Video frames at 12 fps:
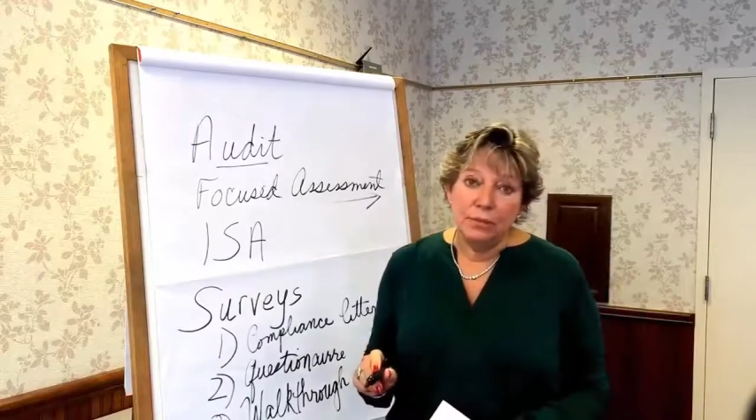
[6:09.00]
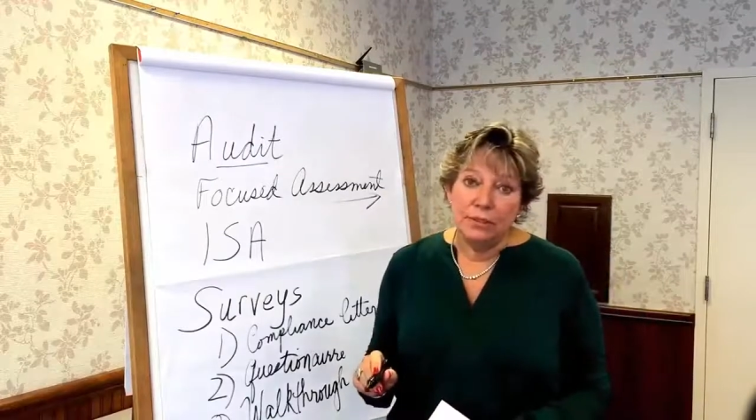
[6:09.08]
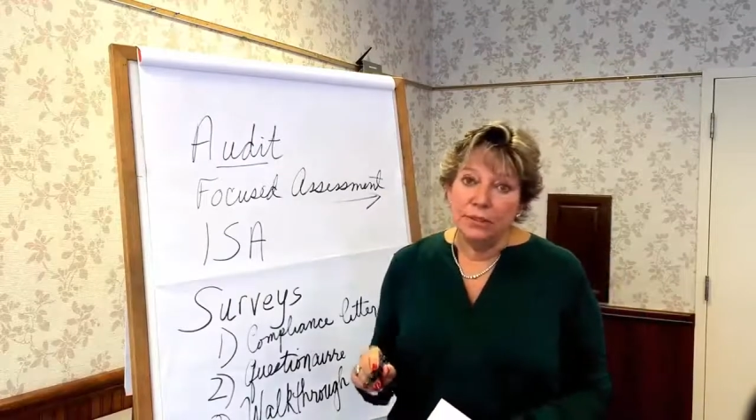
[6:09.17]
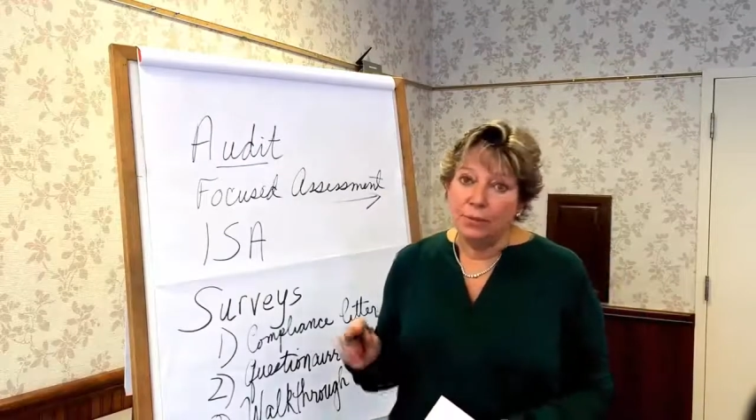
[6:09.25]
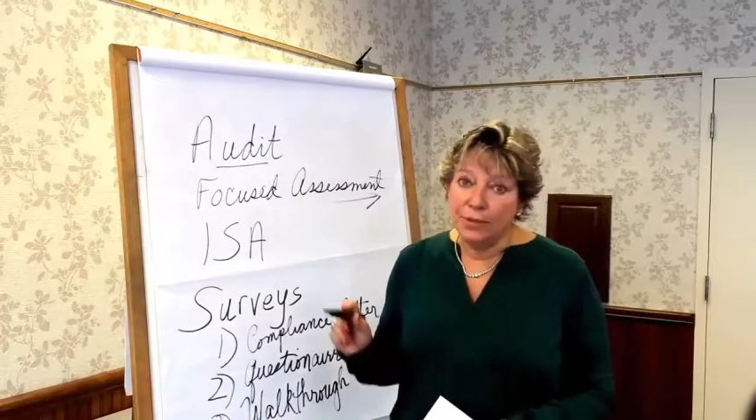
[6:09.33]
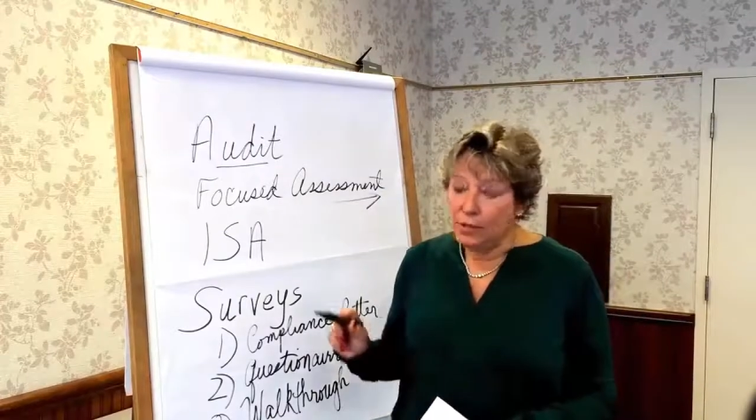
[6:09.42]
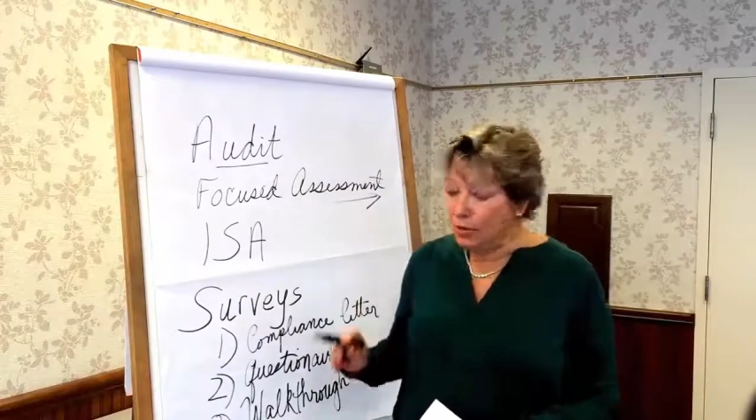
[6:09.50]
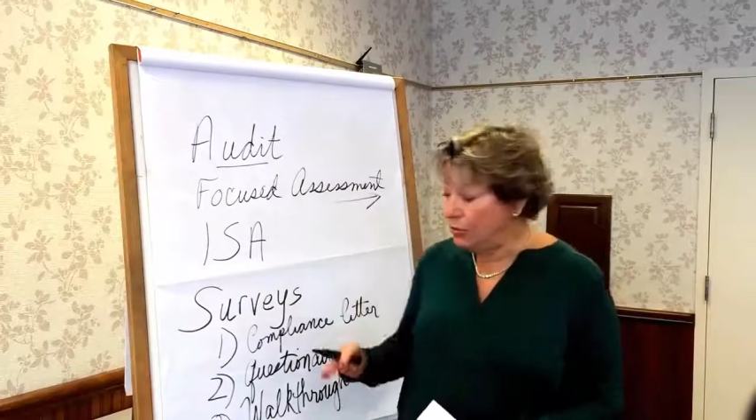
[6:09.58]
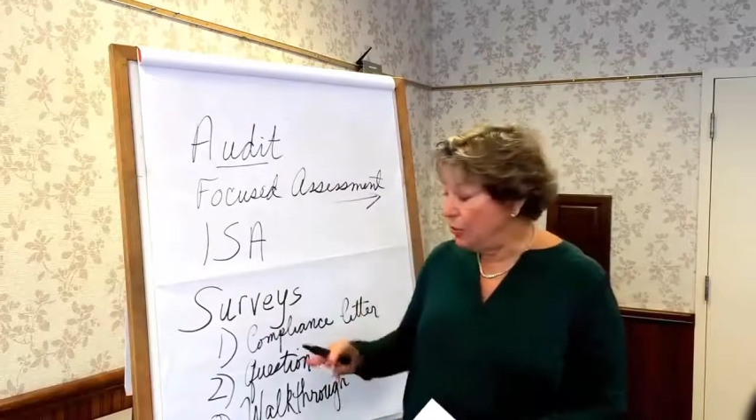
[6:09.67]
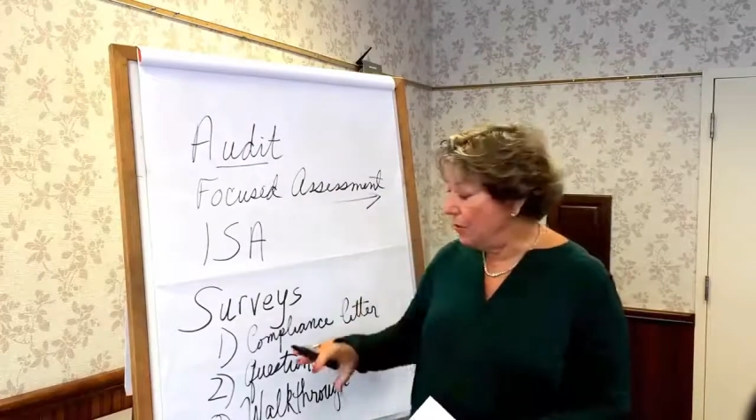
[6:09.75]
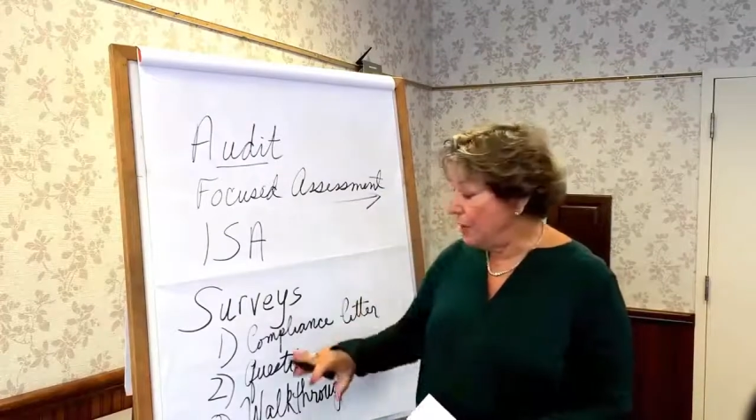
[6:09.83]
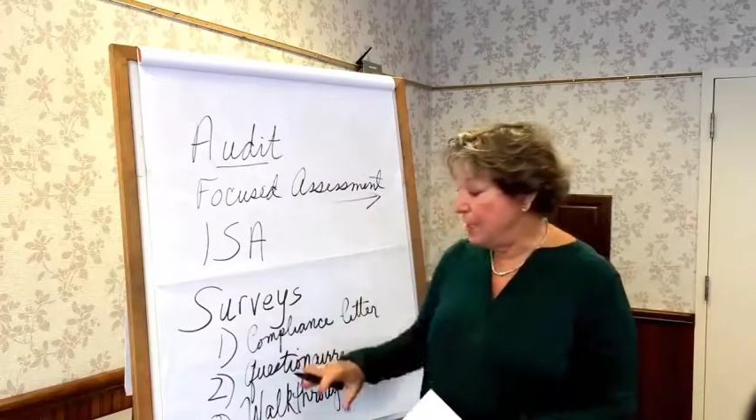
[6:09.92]
so we don't
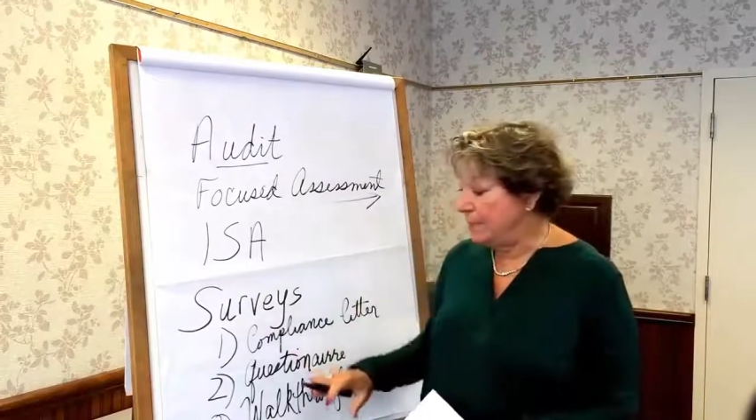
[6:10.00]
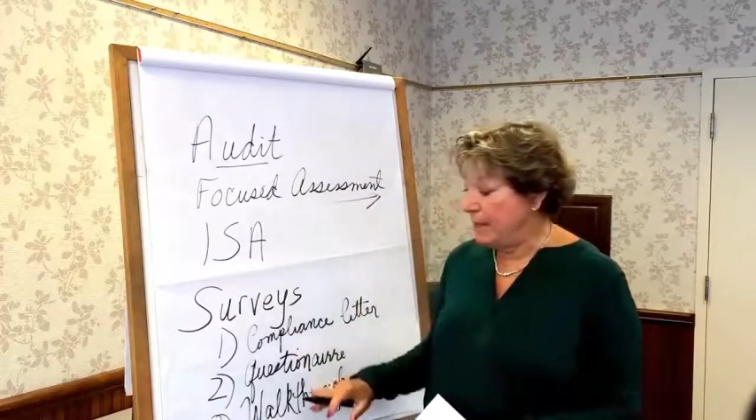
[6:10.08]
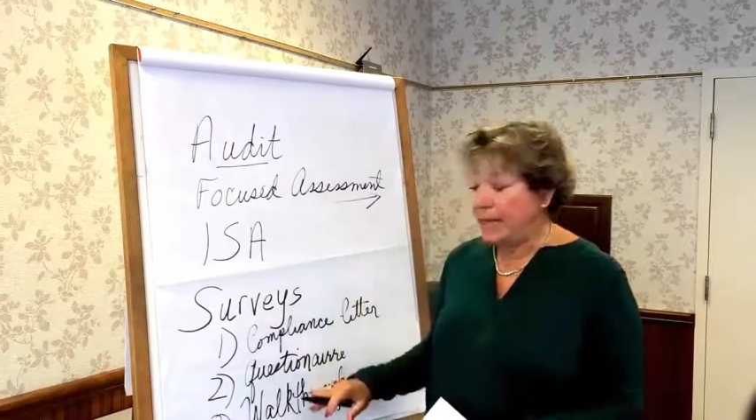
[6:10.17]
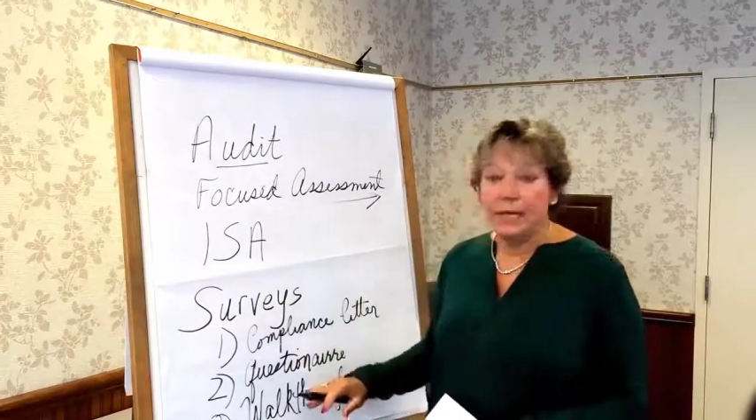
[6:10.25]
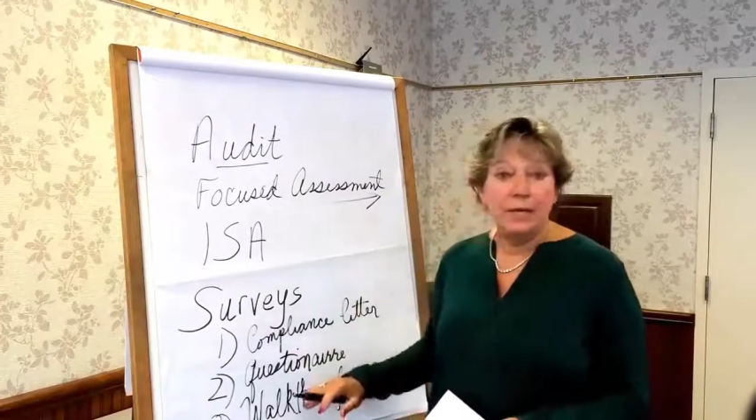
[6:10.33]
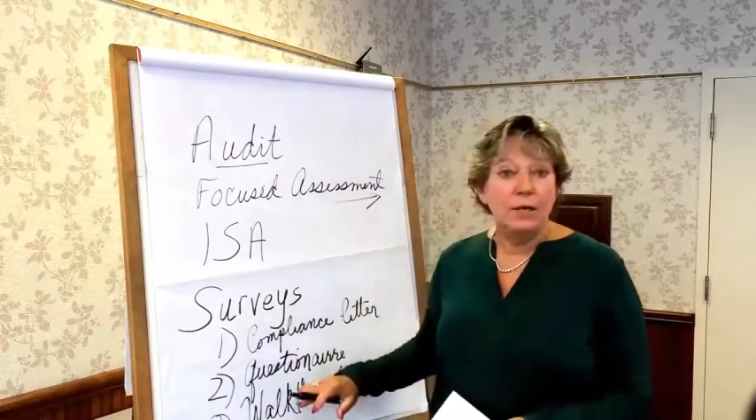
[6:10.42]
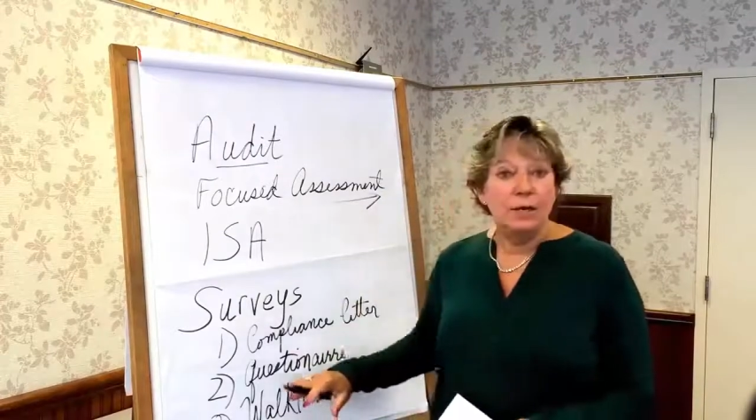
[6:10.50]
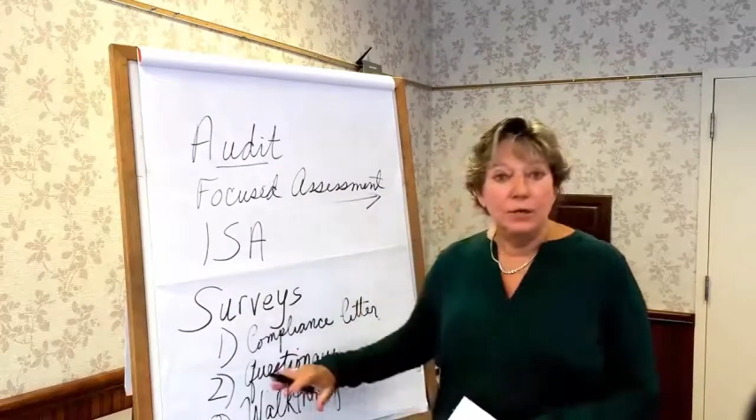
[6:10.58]
know anybody